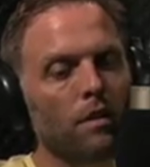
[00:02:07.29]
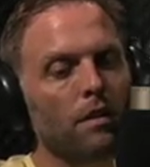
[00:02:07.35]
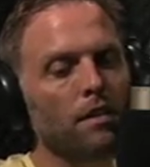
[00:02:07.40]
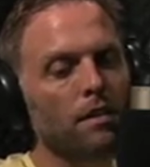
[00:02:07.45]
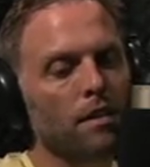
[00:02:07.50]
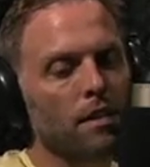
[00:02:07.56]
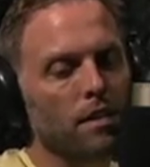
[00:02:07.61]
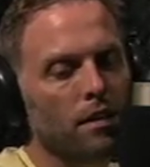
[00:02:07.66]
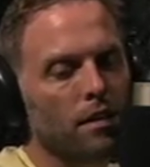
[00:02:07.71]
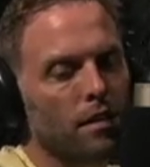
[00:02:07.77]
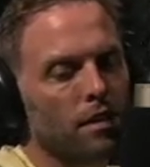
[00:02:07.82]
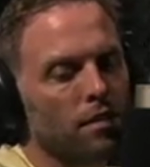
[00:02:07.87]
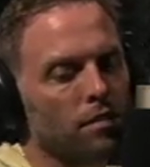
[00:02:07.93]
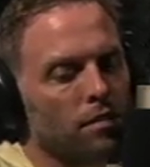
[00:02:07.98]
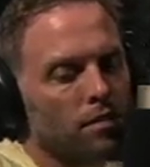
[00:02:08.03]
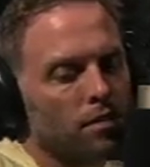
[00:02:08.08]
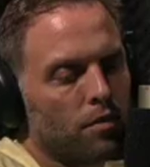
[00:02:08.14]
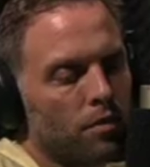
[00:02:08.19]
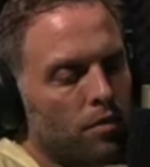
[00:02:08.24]
We did.
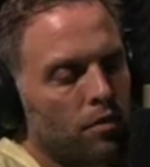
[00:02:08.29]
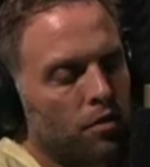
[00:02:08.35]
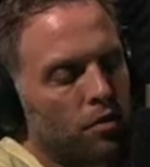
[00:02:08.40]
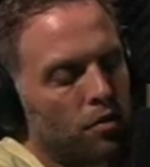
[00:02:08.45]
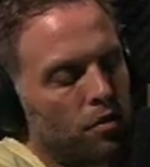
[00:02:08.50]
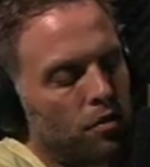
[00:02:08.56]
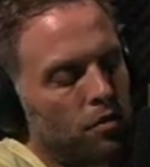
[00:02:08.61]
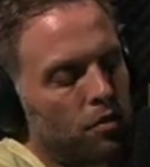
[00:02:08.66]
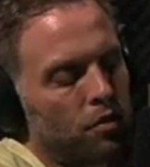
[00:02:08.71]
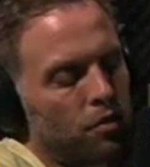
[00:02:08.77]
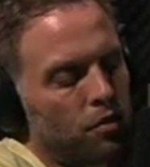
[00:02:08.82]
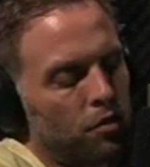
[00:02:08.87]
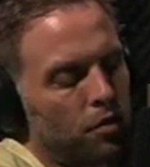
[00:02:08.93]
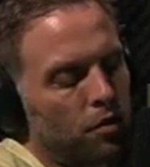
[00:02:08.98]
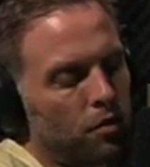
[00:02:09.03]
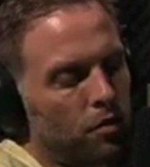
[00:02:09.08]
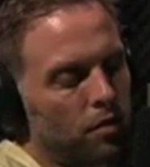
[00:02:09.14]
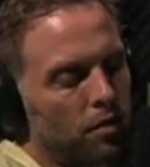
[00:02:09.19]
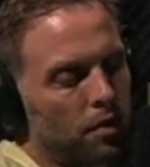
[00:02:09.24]
There was certain
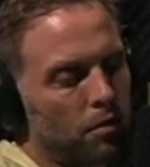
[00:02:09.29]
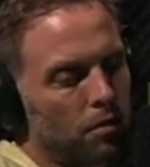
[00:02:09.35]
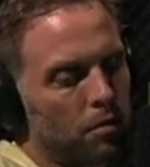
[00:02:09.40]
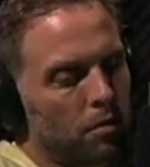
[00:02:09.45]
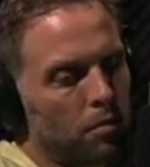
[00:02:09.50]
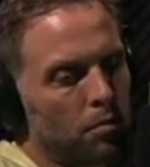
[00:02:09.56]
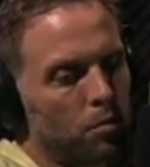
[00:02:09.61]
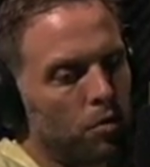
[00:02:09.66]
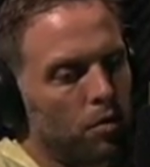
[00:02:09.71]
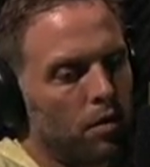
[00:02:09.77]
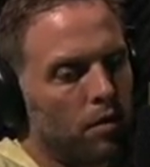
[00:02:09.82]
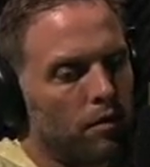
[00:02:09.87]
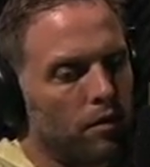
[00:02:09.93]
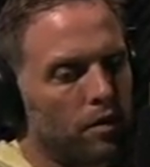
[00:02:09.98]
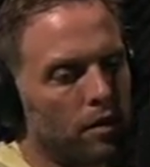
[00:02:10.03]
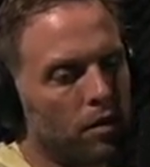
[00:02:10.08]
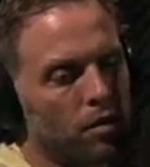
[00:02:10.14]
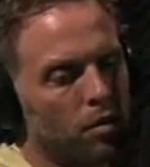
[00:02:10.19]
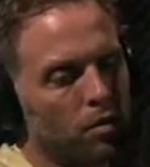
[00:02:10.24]
shows that were more
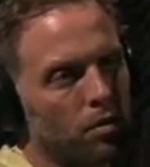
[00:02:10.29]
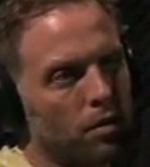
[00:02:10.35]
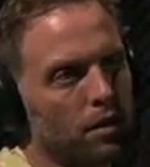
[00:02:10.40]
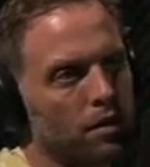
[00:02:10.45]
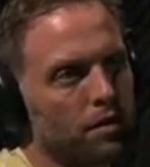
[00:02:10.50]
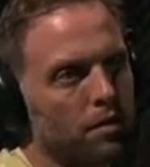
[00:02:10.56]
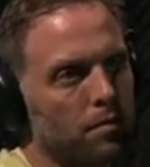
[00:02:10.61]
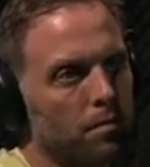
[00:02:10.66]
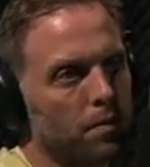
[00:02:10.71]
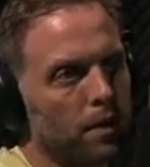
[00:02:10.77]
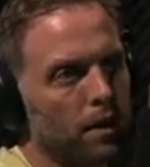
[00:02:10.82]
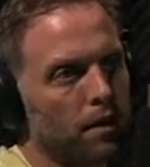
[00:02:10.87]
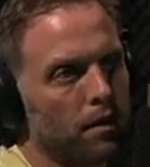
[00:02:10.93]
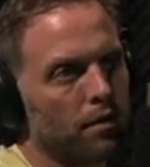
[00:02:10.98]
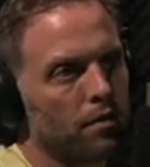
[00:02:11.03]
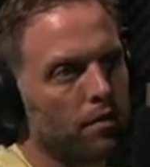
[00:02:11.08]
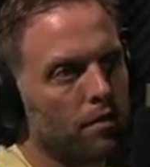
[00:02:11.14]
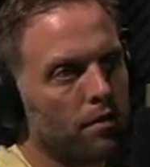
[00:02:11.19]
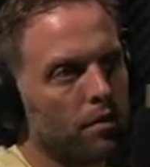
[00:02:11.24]
of a
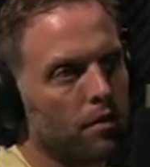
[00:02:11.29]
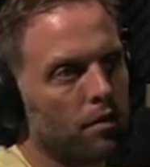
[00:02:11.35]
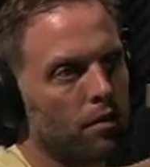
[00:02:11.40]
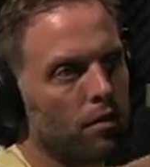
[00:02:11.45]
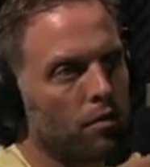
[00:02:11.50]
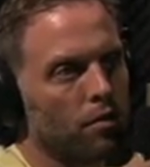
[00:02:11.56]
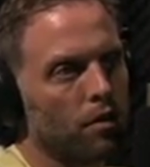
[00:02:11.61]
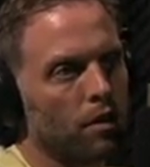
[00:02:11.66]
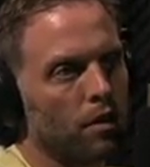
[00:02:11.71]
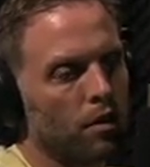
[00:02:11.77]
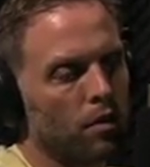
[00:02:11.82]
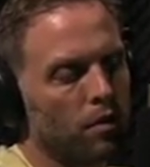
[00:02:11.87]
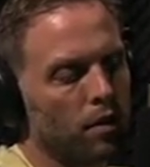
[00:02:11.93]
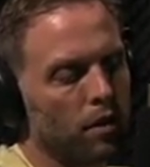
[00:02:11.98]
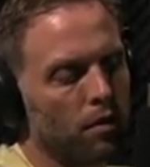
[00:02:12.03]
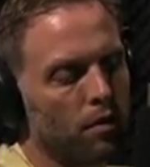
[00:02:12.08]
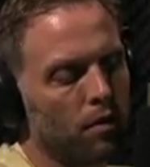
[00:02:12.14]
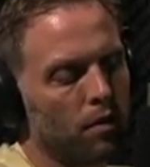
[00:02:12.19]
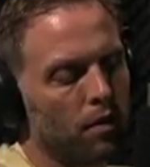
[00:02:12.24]
coalition-based.
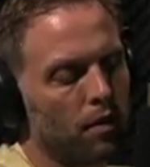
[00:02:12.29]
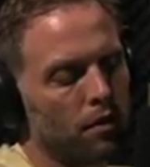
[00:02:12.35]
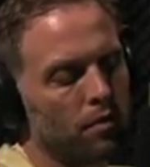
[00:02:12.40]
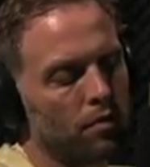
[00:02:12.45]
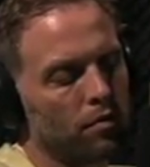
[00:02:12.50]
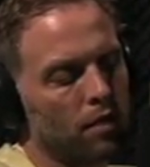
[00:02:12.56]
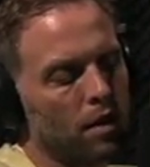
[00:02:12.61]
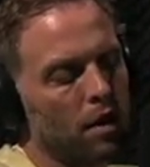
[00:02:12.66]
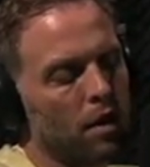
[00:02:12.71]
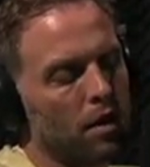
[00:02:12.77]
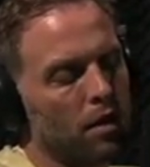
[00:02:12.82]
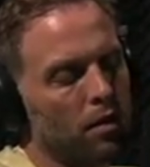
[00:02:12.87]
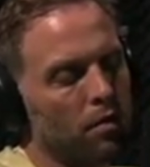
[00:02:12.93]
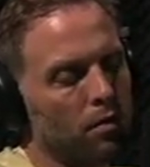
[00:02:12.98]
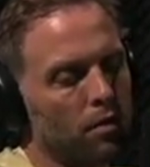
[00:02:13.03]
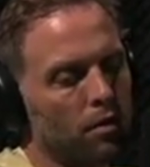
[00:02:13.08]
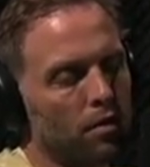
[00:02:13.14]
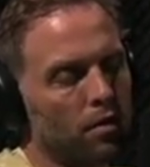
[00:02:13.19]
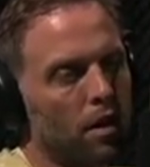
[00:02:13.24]
There were things.
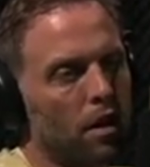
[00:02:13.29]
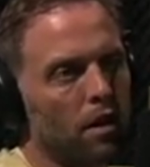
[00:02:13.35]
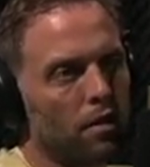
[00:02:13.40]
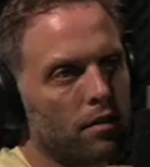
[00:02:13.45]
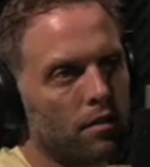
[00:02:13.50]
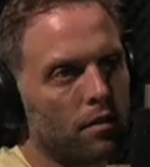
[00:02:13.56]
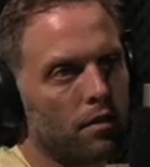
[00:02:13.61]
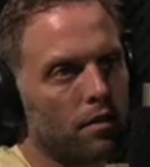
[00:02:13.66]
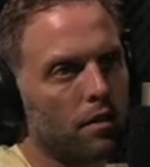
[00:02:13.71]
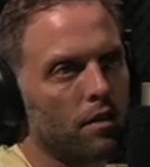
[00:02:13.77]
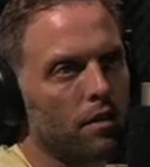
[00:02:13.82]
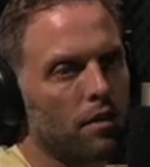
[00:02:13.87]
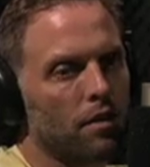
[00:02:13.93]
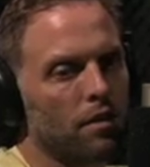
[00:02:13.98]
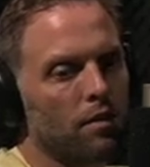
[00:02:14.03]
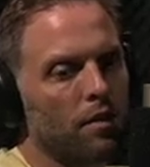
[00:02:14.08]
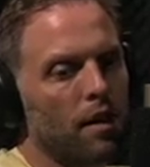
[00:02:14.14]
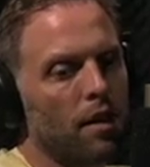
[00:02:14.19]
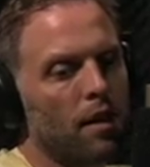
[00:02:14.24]
There were
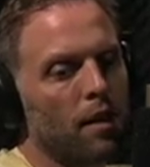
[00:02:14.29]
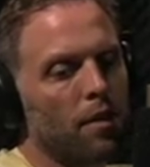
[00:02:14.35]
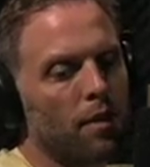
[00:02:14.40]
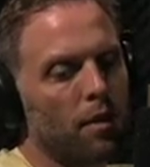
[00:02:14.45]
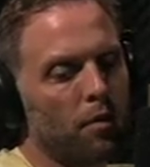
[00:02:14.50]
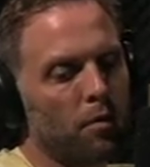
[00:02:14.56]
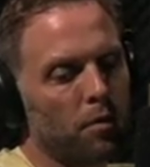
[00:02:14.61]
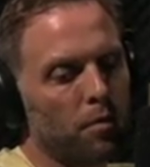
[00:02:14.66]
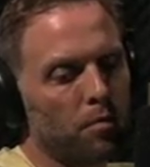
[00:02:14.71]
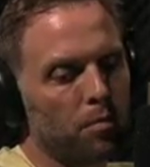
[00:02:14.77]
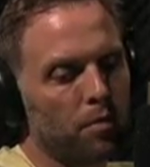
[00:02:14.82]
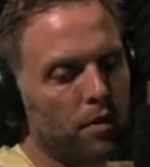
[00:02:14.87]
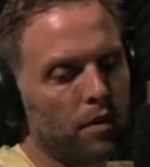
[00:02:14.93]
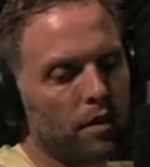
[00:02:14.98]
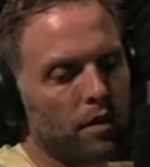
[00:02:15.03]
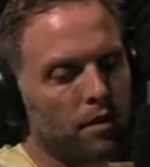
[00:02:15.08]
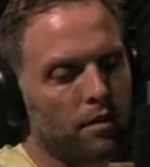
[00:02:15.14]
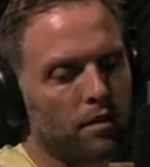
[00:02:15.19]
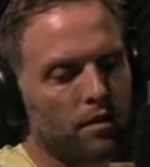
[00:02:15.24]
Aussie. There were
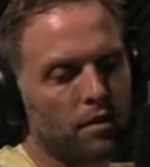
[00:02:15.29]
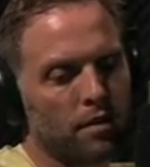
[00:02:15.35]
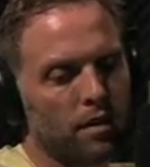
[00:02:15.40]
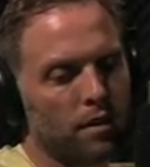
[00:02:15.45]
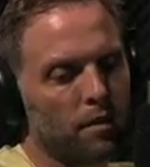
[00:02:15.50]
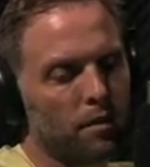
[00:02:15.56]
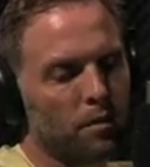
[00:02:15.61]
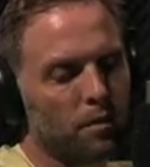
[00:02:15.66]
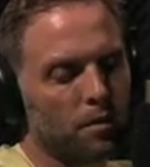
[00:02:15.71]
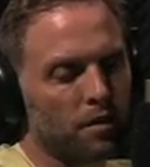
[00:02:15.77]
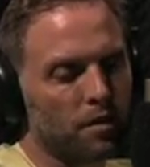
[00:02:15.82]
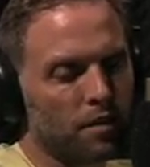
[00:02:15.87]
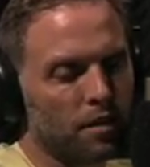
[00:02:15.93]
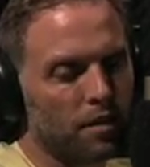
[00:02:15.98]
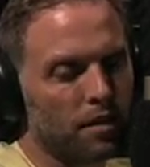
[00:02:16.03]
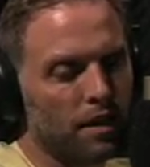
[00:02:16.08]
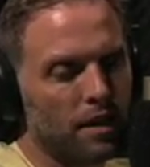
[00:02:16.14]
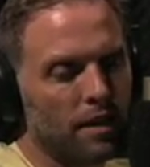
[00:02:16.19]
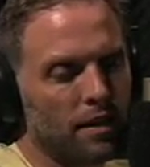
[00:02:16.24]
Brits, there were
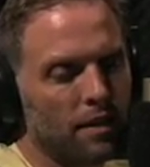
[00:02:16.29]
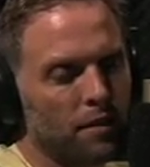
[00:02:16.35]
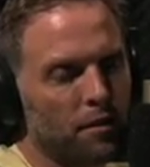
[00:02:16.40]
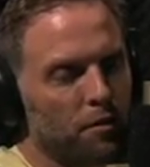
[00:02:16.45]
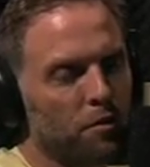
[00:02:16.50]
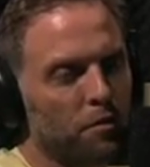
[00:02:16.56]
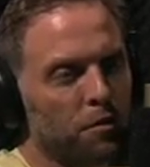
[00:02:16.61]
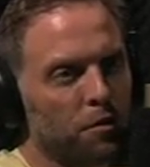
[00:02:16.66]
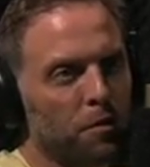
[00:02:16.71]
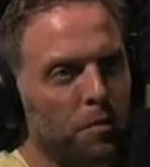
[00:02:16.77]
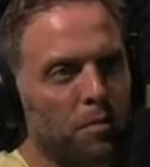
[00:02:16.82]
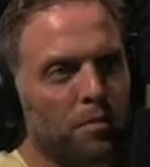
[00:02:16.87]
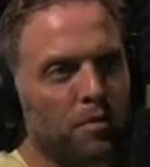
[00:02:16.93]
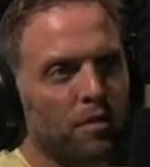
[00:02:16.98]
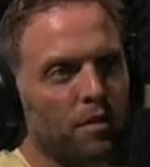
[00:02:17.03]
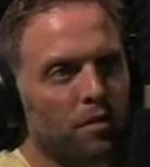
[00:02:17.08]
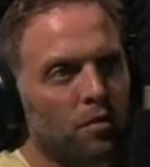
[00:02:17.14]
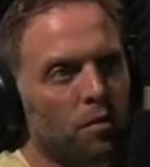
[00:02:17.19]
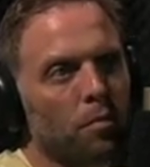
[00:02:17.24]
Canadian
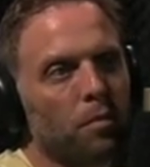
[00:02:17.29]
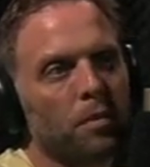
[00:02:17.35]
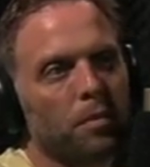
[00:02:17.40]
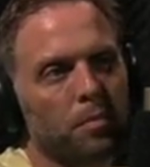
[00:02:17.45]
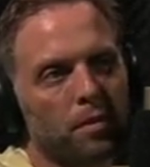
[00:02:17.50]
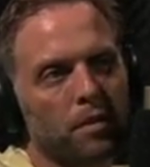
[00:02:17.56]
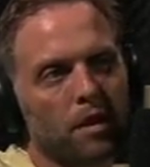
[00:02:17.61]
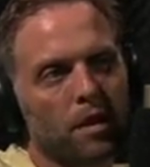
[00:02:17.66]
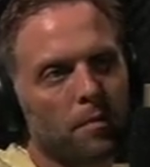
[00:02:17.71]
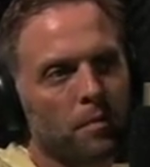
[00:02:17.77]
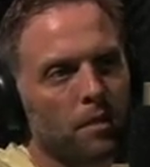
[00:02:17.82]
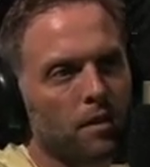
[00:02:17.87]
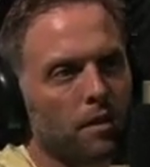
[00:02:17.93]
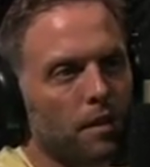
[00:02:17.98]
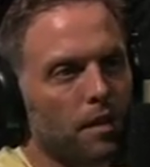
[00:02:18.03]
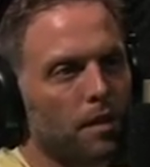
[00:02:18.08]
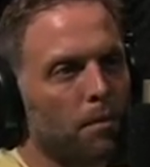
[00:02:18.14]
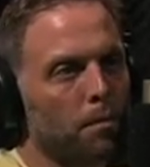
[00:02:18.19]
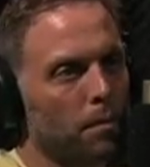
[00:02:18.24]
troops, but
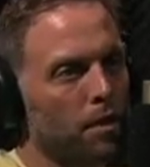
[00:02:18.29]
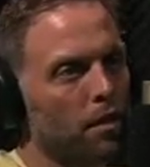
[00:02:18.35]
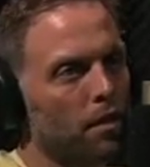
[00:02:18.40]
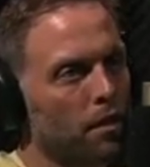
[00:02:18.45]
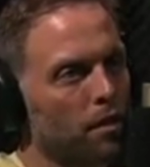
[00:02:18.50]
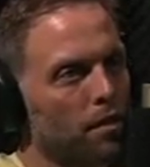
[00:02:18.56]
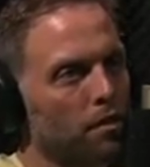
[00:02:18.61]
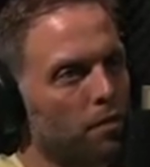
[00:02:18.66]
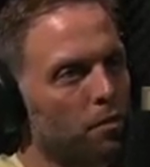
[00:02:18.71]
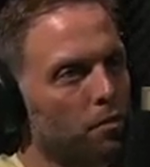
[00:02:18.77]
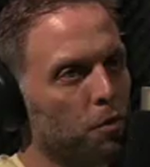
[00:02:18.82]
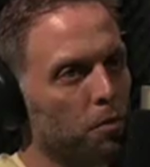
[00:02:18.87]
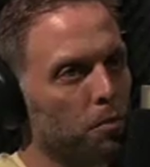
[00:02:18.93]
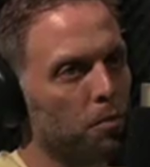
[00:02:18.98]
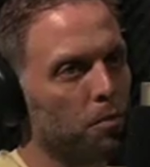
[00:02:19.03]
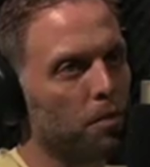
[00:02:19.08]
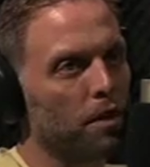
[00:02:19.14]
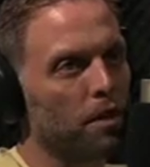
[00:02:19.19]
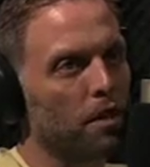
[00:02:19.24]
predominantly American
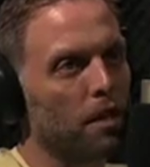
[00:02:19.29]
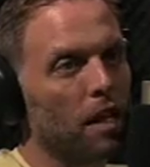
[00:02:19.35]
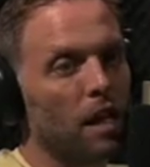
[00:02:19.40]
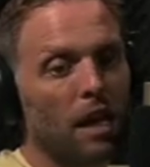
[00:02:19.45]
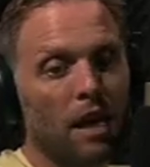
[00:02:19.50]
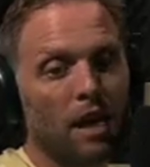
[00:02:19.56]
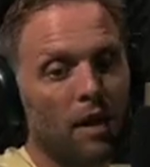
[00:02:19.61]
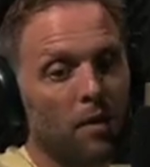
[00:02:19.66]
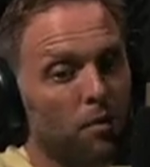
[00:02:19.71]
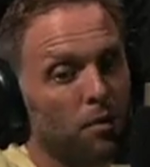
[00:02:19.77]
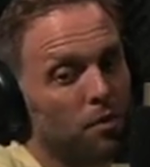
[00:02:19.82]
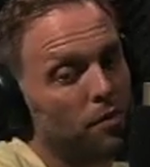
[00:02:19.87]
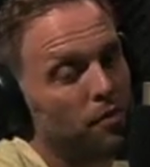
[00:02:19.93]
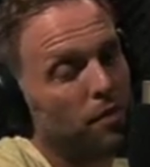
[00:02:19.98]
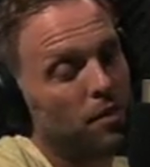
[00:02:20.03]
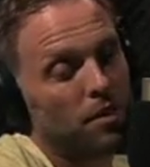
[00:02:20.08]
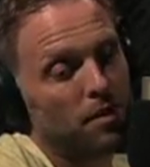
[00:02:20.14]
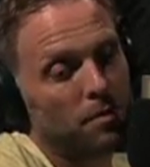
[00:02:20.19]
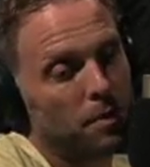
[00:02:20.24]
troops. But it was
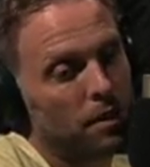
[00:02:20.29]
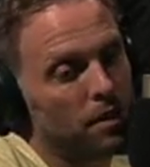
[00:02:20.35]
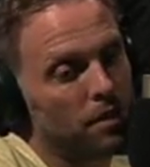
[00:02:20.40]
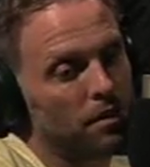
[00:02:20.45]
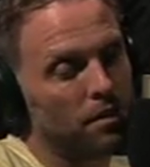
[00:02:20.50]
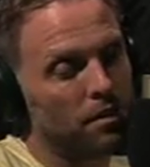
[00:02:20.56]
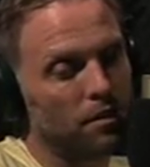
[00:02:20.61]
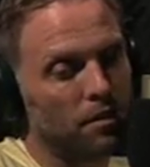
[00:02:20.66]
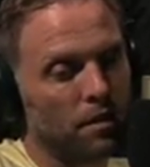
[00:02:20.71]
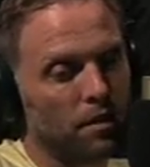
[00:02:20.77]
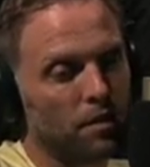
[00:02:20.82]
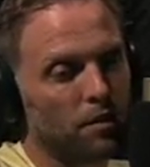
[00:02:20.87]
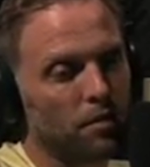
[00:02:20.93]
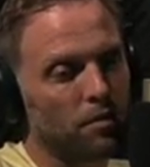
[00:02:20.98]
fun because,